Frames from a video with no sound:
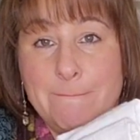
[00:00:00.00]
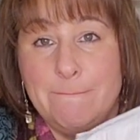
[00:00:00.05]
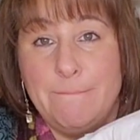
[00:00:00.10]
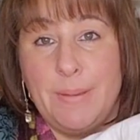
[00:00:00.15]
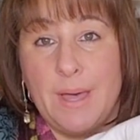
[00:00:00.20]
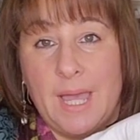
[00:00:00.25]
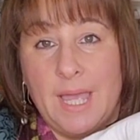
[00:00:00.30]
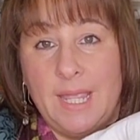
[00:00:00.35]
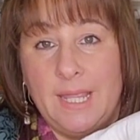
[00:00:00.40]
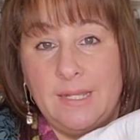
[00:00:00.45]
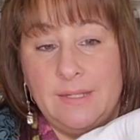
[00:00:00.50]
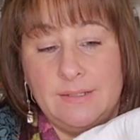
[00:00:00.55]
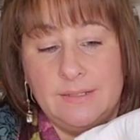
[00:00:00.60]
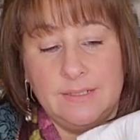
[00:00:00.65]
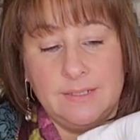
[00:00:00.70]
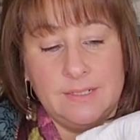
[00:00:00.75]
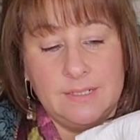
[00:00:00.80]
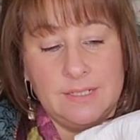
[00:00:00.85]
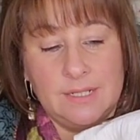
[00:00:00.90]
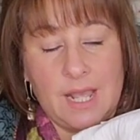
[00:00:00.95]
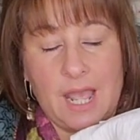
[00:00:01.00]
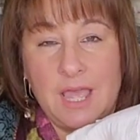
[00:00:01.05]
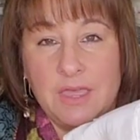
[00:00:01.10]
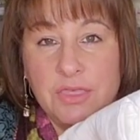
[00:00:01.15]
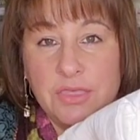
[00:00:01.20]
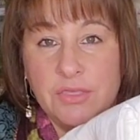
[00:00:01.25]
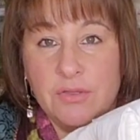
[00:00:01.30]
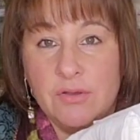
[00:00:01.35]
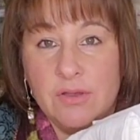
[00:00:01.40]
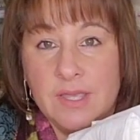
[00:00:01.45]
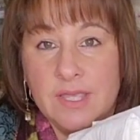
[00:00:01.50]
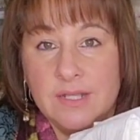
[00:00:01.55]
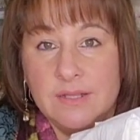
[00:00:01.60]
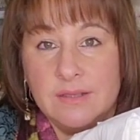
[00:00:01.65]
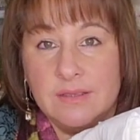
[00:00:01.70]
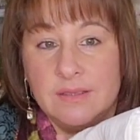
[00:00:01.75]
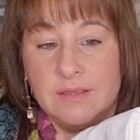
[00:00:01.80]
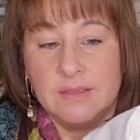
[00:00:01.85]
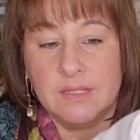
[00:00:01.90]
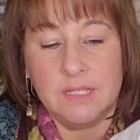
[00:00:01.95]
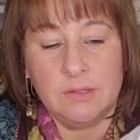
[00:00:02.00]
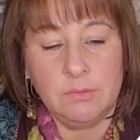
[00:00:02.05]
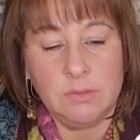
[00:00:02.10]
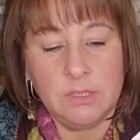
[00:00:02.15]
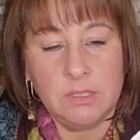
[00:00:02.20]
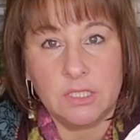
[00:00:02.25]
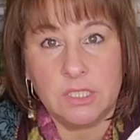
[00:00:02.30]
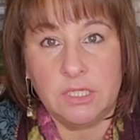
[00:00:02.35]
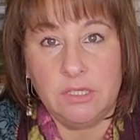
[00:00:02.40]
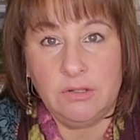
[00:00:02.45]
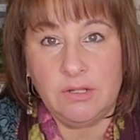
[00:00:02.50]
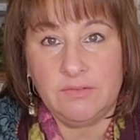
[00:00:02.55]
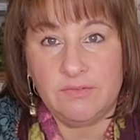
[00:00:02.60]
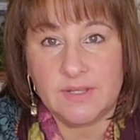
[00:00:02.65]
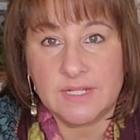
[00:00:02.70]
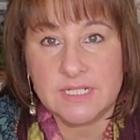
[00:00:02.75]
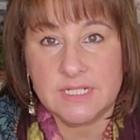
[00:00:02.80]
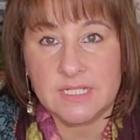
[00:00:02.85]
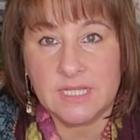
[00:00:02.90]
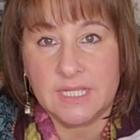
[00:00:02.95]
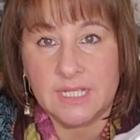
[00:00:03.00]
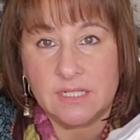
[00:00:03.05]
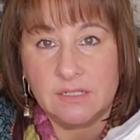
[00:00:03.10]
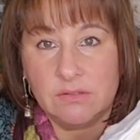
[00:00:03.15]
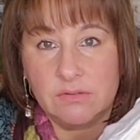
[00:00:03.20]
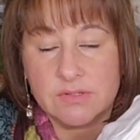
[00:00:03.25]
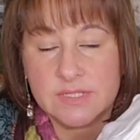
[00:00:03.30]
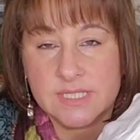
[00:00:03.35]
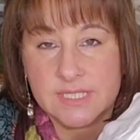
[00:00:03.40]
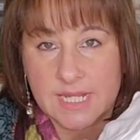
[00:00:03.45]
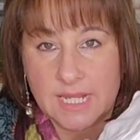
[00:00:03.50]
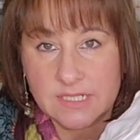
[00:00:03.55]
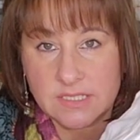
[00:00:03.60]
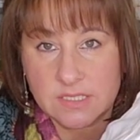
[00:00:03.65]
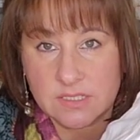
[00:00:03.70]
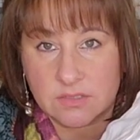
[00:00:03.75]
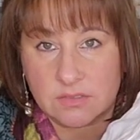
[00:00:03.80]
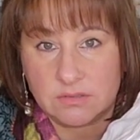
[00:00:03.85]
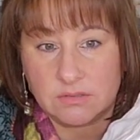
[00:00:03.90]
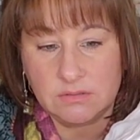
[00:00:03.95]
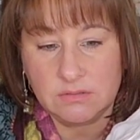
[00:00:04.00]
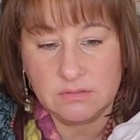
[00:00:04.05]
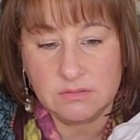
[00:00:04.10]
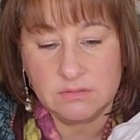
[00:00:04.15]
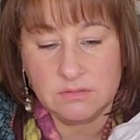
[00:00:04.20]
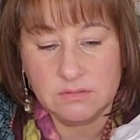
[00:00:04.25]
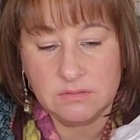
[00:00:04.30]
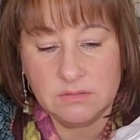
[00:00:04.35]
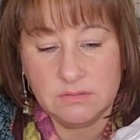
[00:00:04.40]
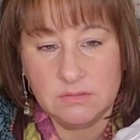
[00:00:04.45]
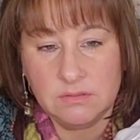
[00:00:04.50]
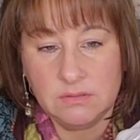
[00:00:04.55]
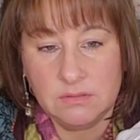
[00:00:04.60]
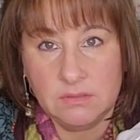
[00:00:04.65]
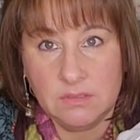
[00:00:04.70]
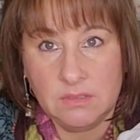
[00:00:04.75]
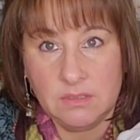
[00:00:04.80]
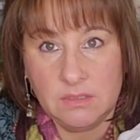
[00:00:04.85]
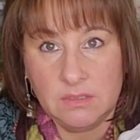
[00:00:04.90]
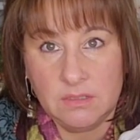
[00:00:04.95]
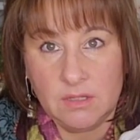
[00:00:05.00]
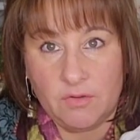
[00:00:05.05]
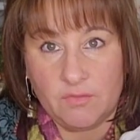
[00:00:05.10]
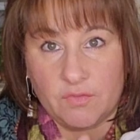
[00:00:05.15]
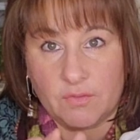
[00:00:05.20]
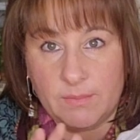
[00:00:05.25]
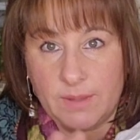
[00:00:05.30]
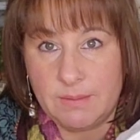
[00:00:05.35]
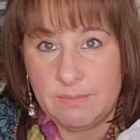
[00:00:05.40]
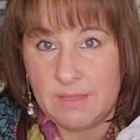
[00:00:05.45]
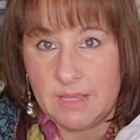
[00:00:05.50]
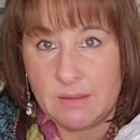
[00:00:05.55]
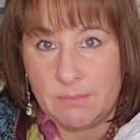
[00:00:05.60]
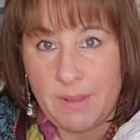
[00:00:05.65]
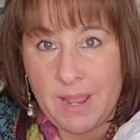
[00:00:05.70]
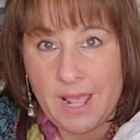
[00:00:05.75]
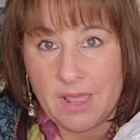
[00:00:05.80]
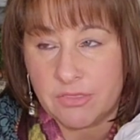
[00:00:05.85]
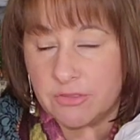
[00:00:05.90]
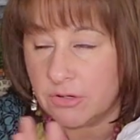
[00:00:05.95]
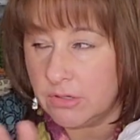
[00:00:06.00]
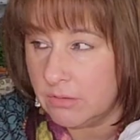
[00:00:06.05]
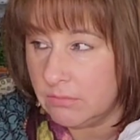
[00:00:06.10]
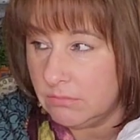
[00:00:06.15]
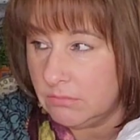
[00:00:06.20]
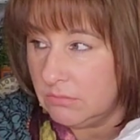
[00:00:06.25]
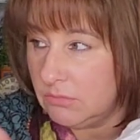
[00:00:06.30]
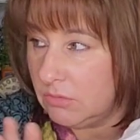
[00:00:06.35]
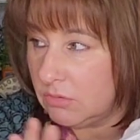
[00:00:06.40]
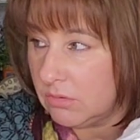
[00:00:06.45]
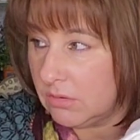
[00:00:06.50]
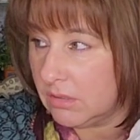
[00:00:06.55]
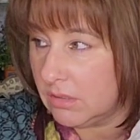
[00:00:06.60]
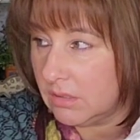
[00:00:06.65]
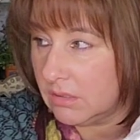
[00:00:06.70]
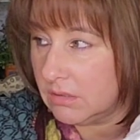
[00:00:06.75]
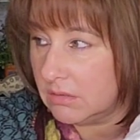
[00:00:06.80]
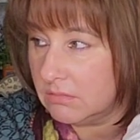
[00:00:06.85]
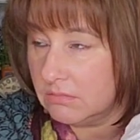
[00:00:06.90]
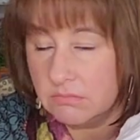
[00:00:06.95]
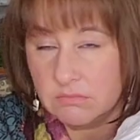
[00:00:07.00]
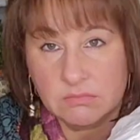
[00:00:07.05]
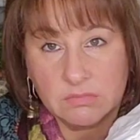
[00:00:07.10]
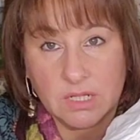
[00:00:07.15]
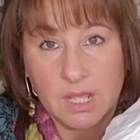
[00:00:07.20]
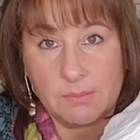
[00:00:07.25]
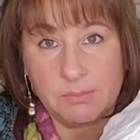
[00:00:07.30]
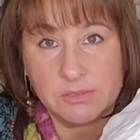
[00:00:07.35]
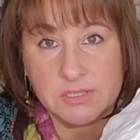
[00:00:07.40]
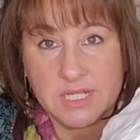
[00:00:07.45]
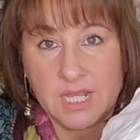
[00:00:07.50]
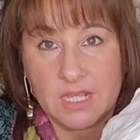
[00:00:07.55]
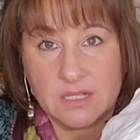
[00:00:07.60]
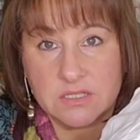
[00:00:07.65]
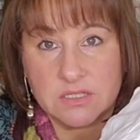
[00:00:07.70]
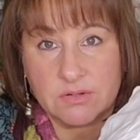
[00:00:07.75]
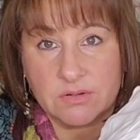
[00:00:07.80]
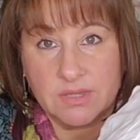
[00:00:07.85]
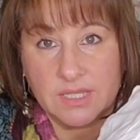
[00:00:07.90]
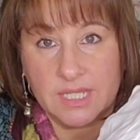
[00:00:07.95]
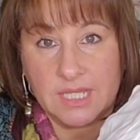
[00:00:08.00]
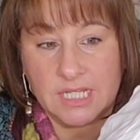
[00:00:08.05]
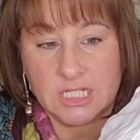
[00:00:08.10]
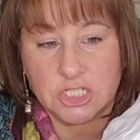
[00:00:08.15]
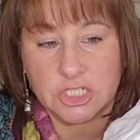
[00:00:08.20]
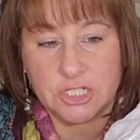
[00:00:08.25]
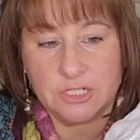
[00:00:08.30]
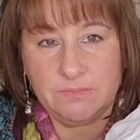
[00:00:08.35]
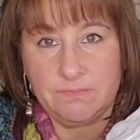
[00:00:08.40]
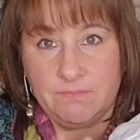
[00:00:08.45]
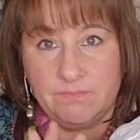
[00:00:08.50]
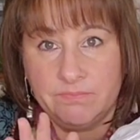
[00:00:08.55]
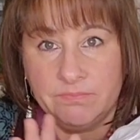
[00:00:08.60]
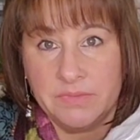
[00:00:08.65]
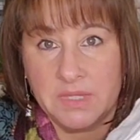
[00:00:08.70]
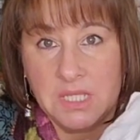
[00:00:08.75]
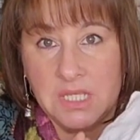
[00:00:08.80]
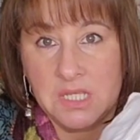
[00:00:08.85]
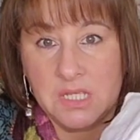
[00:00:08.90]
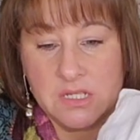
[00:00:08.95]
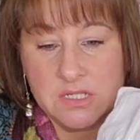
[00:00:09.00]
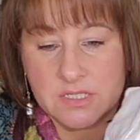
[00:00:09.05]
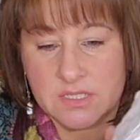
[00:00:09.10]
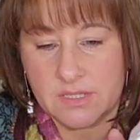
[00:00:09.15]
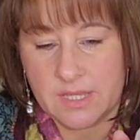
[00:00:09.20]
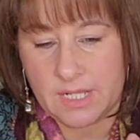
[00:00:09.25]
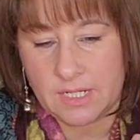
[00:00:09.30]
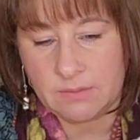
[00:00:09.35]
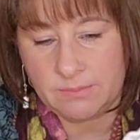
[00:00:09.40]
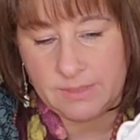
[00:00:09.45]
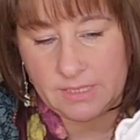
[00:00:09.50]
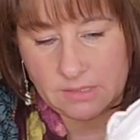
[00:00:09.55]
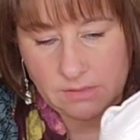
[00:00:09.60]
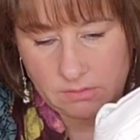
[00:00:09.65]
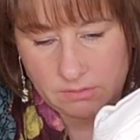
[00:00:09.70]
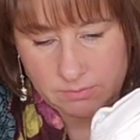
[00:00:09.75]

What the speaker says: But I thought it would look cute if I did like a little stencil for maybe the bathroom or a couple towels for the kitchen. So that'll be a little